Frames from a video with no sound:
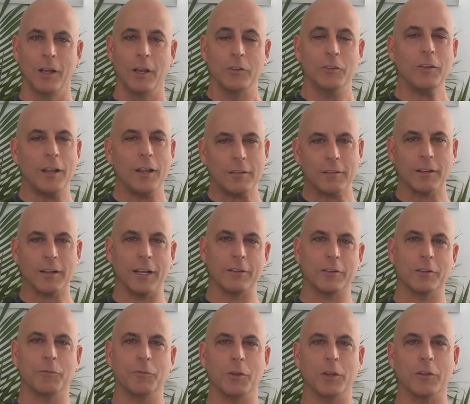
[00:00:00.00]
So that's a
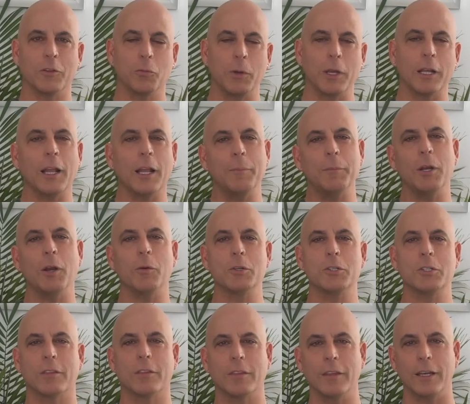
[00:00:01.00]
lesson for this week. Let me know
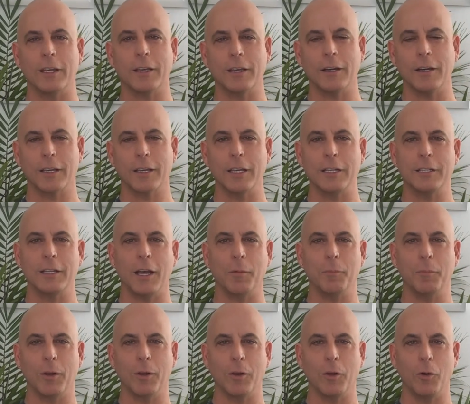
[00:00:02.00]
what you think. Uh, get down
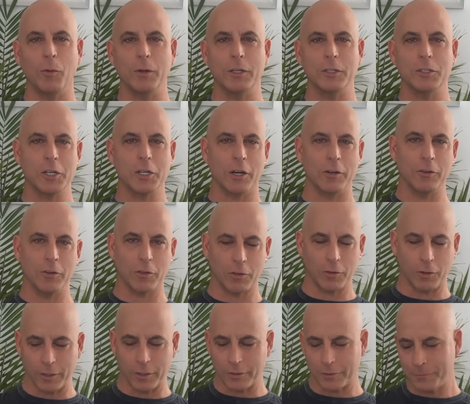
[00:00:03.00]
below and share your
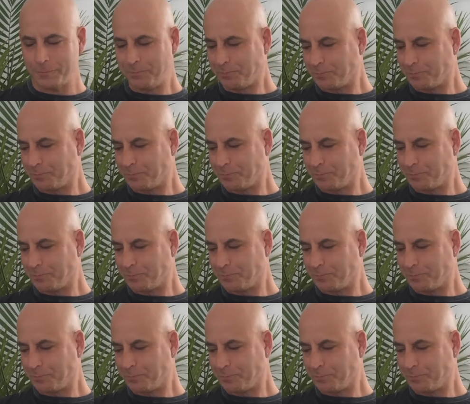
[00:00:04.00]
thoughts.